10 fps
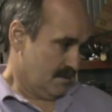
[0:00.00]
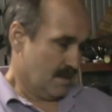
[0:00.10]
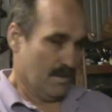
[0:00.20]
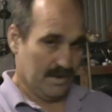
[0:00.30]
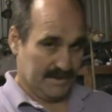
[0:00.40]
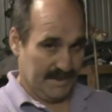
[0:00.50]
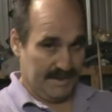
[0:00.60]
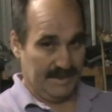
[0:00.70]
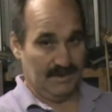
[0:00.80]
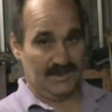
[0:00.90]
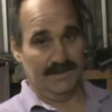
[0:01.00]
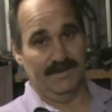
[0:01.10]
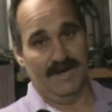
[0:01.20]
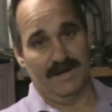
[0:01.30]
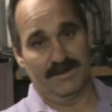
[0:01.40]
I worked at a dealership
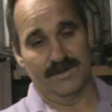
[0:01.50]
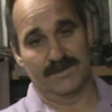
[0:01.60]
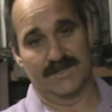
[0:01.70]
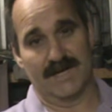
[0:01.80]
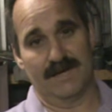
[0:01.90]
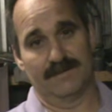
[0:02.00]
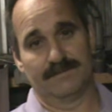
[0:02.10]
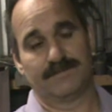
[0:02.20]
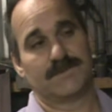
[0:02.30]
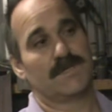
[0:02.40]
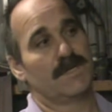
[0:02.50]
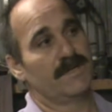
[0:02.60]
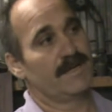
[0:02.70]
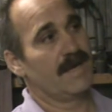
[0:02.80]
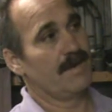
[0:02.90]
that got closed down.
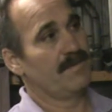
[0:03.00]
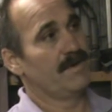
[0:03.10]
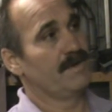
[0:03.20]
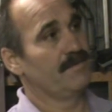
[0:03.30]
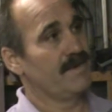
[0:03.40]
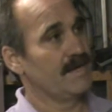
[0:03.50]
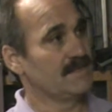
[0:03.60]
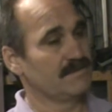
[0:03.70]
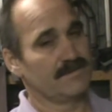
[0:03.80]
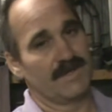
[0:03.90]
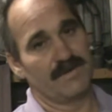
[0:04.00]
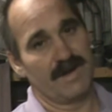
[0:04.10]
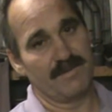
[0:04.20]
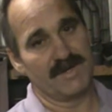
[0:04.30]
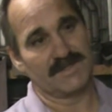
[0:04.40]
They came in and we had some, we
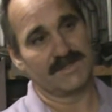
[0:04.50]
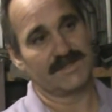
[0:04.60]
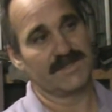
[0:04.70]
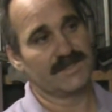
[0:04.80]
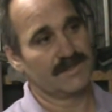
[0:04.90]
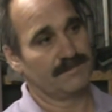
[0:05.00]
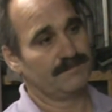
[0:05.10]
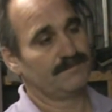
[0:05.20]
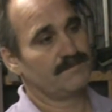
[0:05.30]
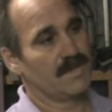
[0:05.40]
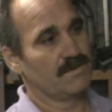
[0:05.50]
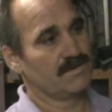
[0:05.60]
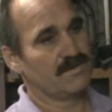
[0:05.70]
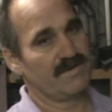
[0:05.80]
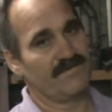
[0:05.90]
had a mixing system. And it
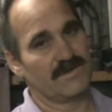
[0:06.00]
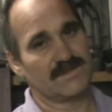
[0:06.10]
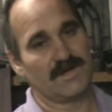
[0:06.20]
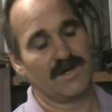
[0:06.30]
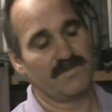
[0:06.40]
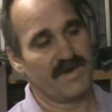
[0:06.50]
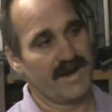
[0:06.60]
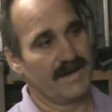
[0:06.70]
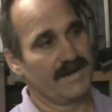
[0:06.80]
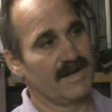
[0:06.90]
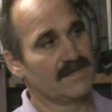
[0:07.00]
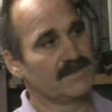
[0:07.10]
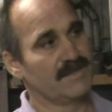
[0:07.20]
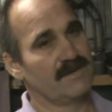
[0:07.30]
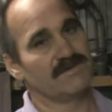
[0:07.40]
was when I first started painting,
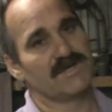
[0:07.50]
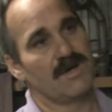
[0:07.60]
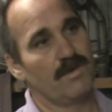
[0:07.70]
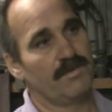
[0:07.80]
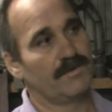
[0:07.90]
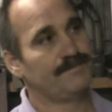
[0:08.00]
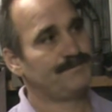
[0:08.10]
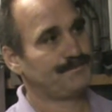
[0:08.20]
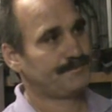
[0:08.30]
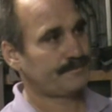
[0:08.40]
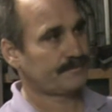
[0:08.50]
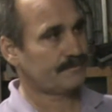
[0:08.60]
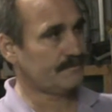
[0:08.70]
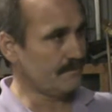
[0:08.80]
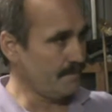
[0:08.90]
actually. I was a helper.
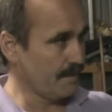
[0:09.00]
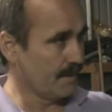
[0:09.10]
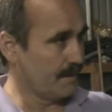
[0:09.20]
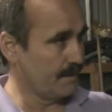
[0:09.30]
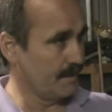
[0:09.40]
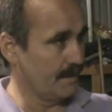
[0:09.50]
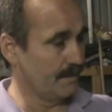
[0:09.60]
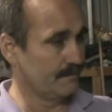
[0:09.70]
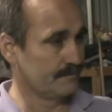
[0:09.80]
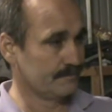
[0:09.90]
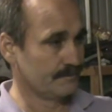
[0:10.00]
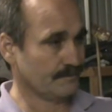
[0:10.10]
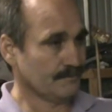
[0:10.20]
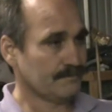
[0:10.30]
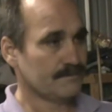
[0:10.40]
And it
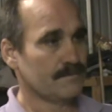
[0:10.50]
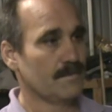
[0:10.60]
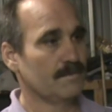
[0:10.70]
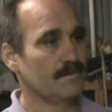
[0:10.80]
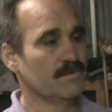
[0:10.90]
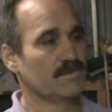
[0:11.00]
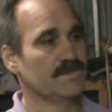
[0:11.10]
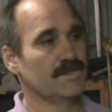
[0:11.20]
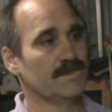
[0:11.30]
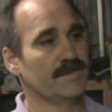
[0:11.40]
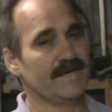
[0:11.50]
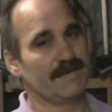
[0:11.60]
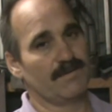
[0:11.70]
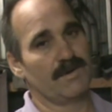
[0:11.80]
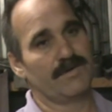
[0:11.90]
was a
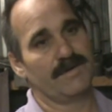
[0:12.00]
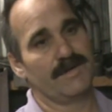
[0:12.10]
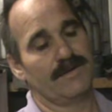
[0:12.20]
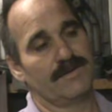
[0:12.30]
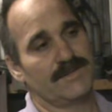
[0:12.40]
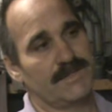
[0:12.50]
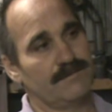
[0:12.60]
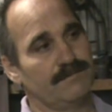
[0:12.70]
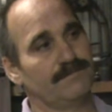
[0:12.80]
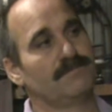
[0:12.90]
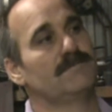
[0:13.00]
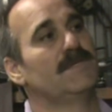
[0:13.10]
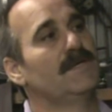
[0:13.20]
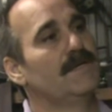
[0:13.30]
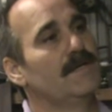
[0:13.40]
Lincoln Mercury dealership.
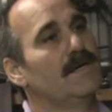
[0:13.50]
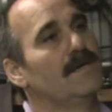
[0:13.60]
And